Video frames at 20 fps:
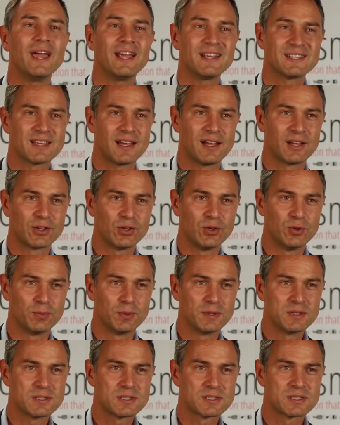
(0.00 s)
exile
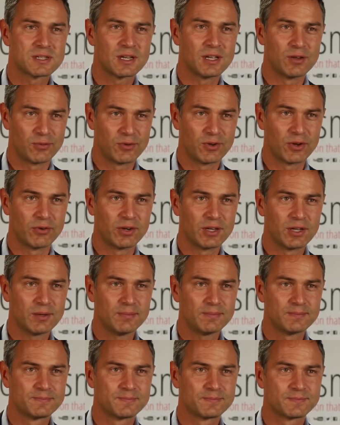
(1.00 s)
Cubans in Florida.
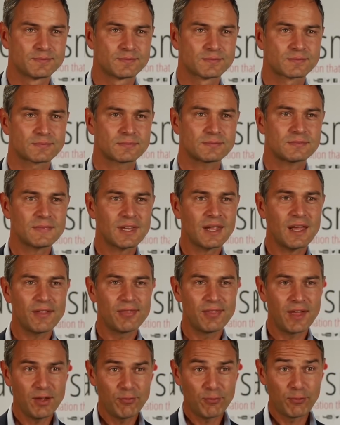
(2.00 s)

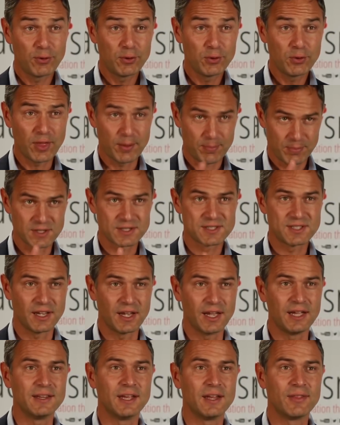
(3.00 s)
They flew them, the
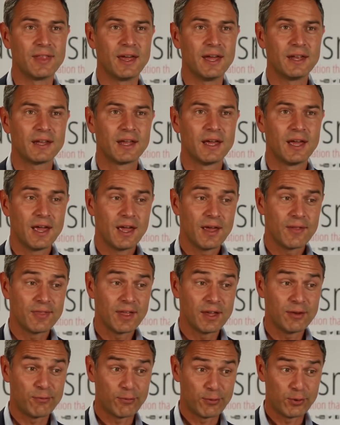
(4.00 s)
CIA did that.
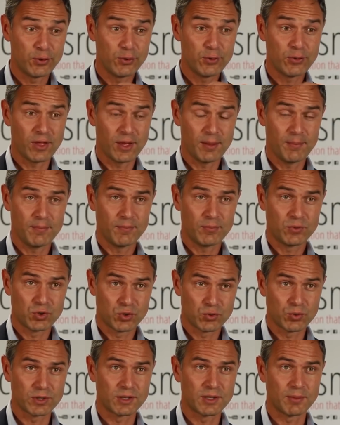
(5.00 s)
They flew them to
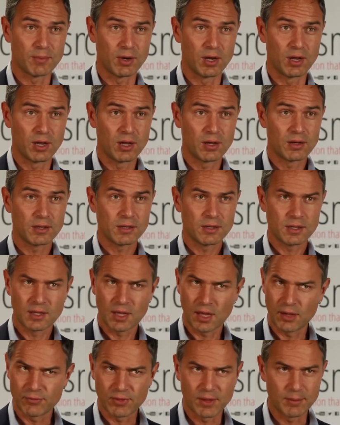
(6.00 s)
Guatemala,
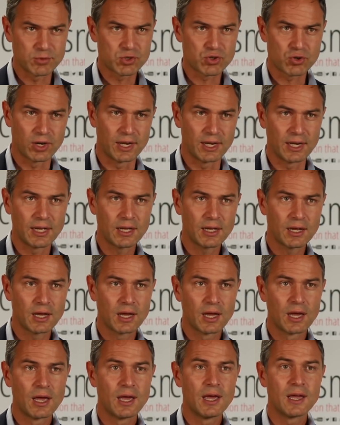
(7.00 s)
gave them training,
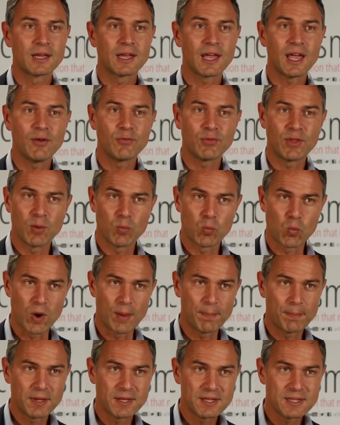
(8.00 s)
gave them
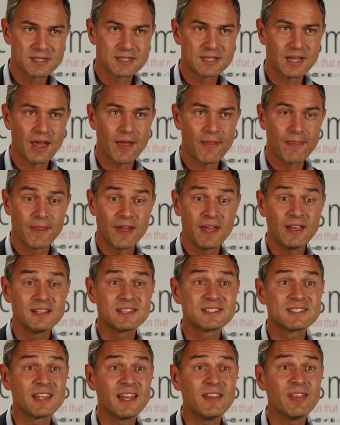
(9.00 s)
weapons, and then
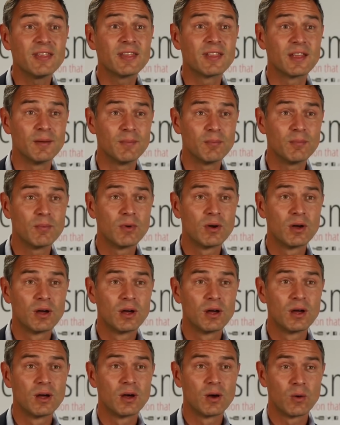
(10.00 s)
sent them
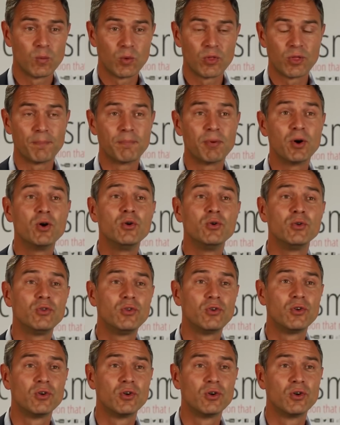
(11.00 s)
with a
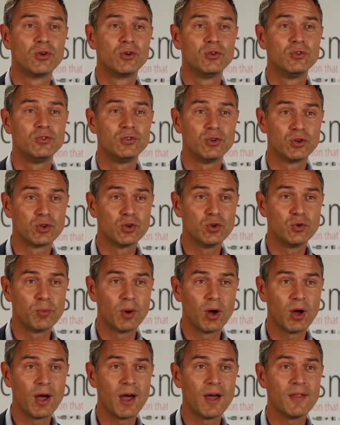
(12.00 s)
boat to
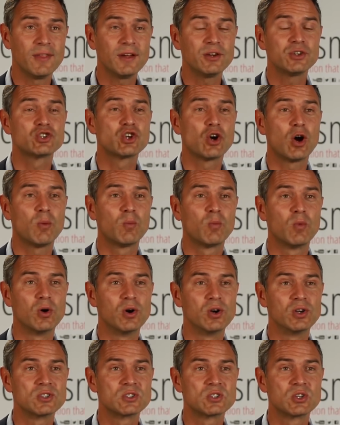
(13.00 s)
Cuba, and their job
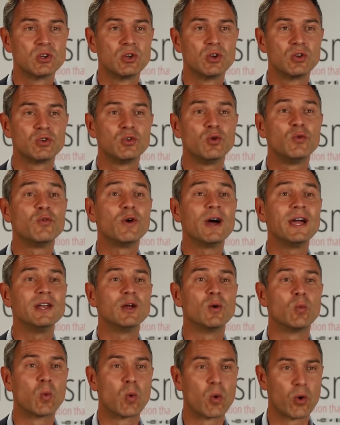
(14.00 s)
was to fight
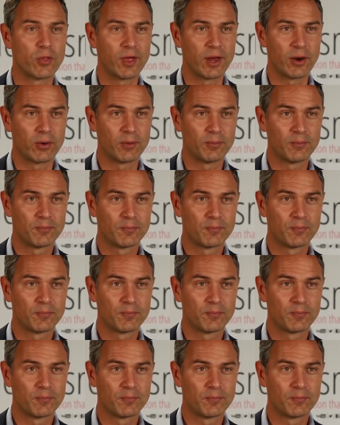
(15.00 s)
a war there.